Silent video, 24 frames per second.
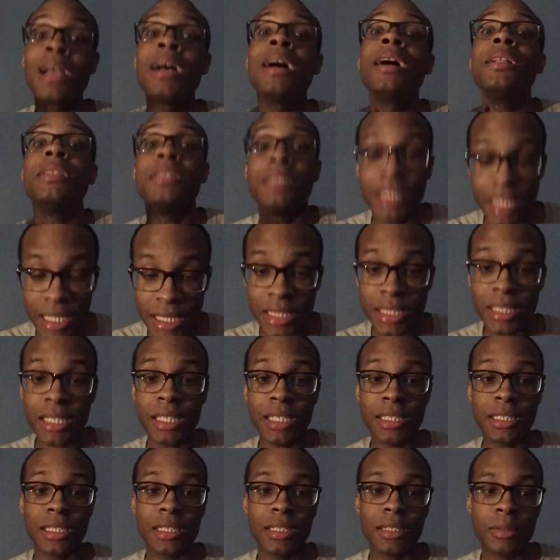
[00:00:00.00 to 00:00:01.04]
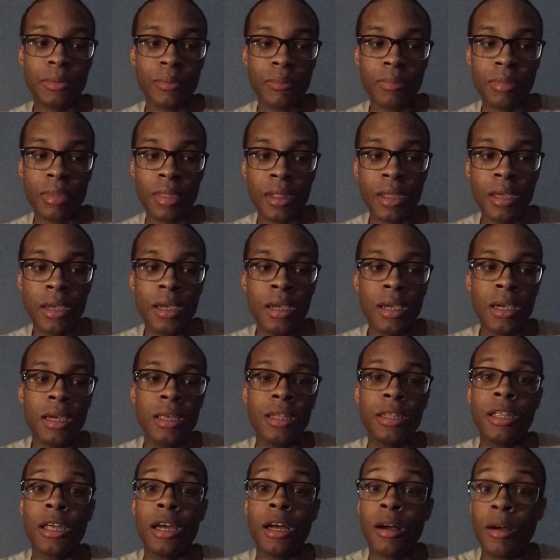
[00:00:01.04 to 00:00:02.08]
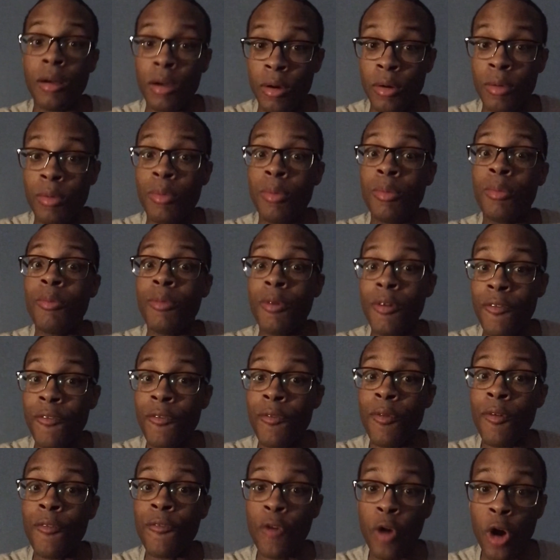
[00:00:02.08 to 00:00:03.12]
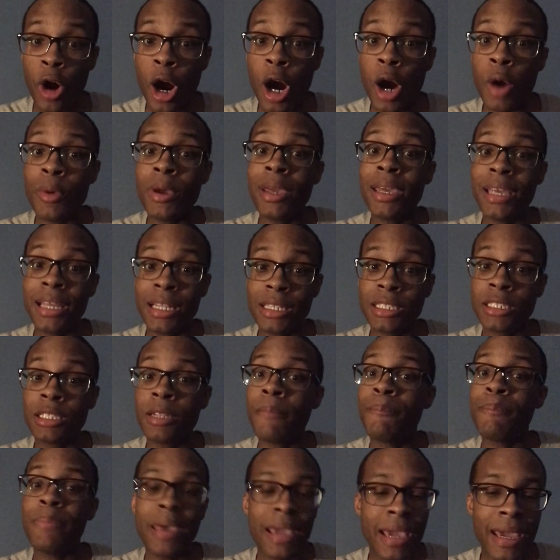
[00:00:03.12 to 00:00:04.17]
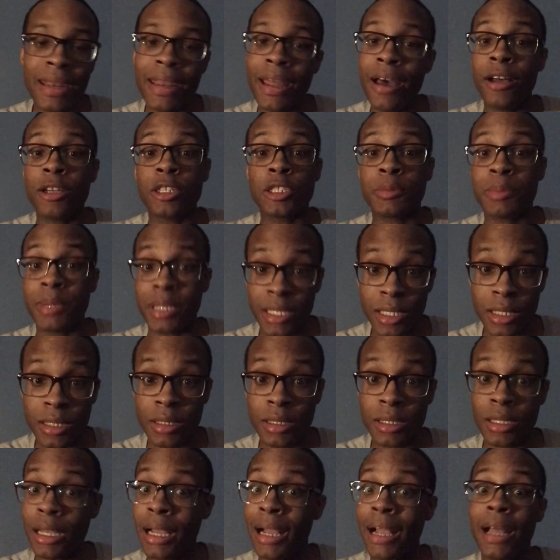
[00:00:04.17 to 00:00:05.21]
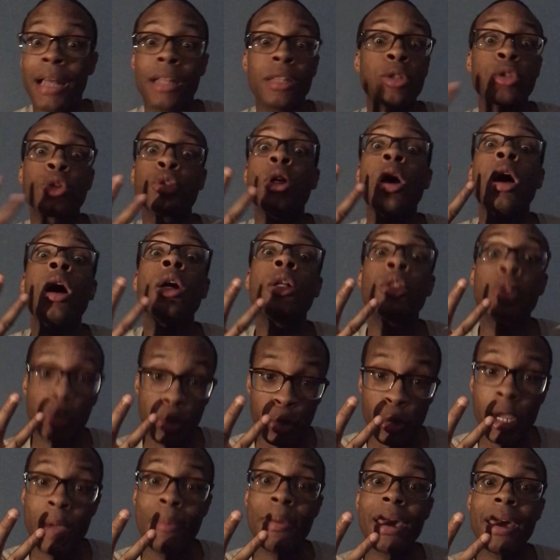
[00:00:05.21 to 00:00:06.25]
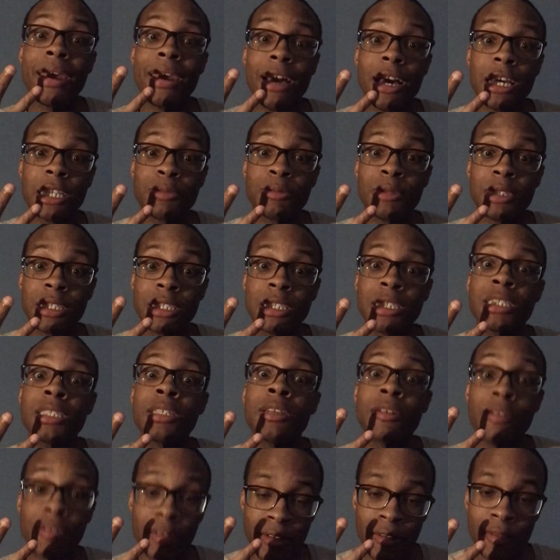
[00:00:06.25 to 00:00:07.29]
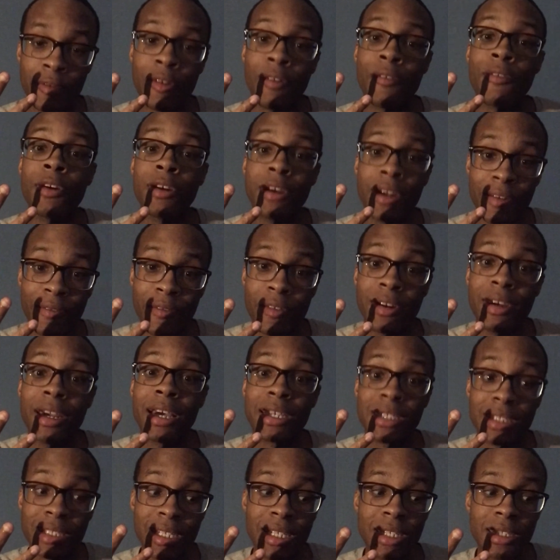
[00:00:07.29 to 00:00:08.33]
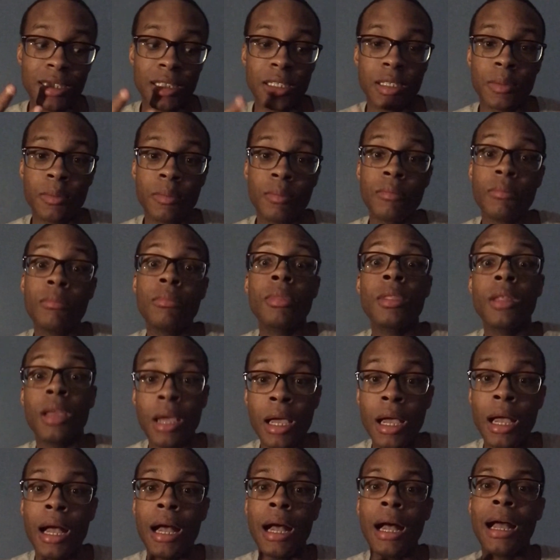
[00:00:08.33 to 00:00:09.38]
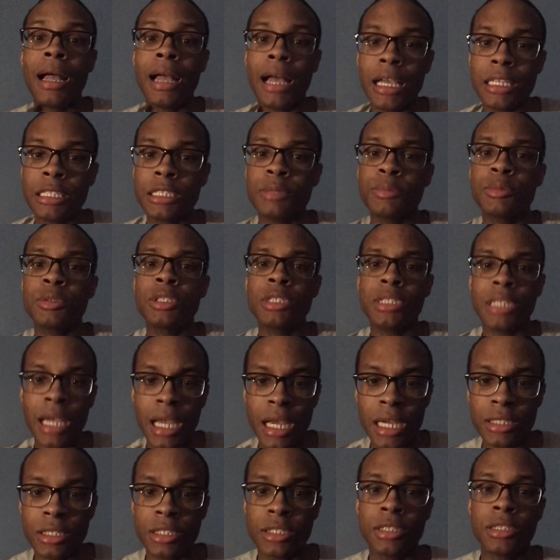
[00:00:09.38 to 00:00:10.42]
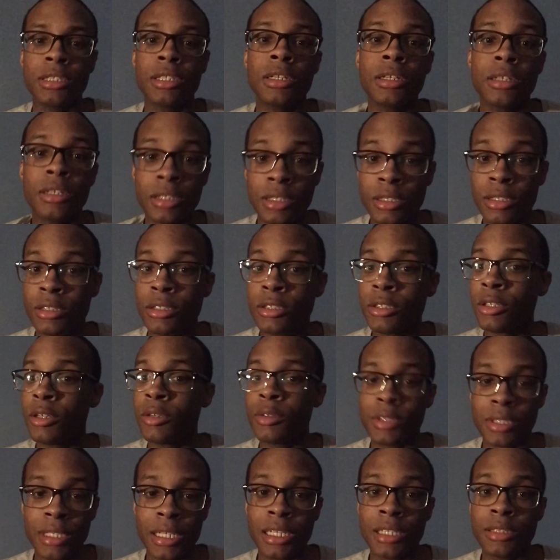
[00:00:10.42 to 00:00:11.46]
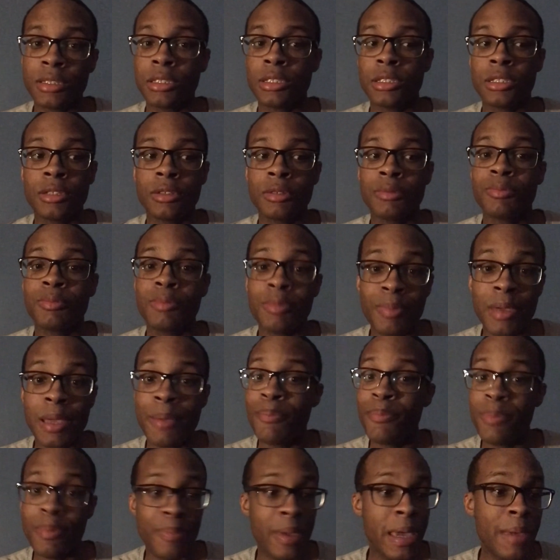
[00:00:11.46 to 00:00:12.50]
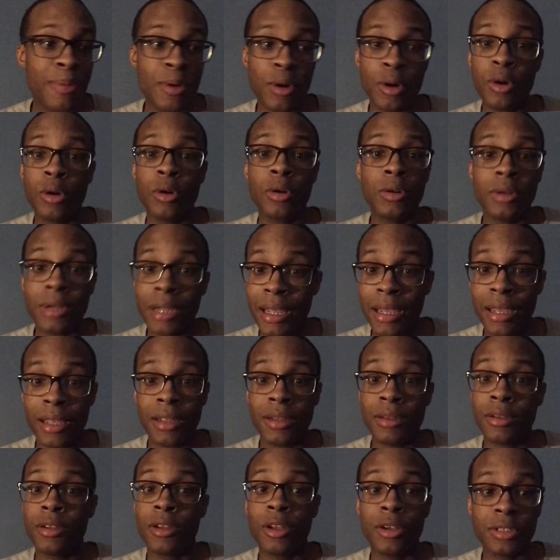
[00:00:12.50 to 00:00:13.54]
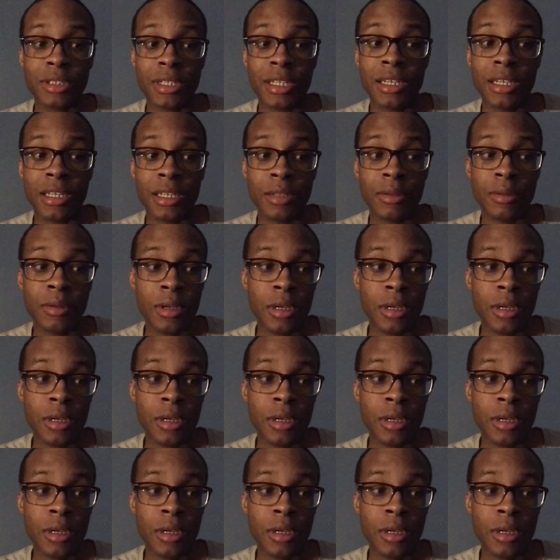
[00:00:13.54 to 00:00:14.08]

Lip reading: this season. Now, before we get to the big announcement, I got 3 big announcements for next season. I got some shouts to, you know what I'm saying, to people that, you know what I'm saying,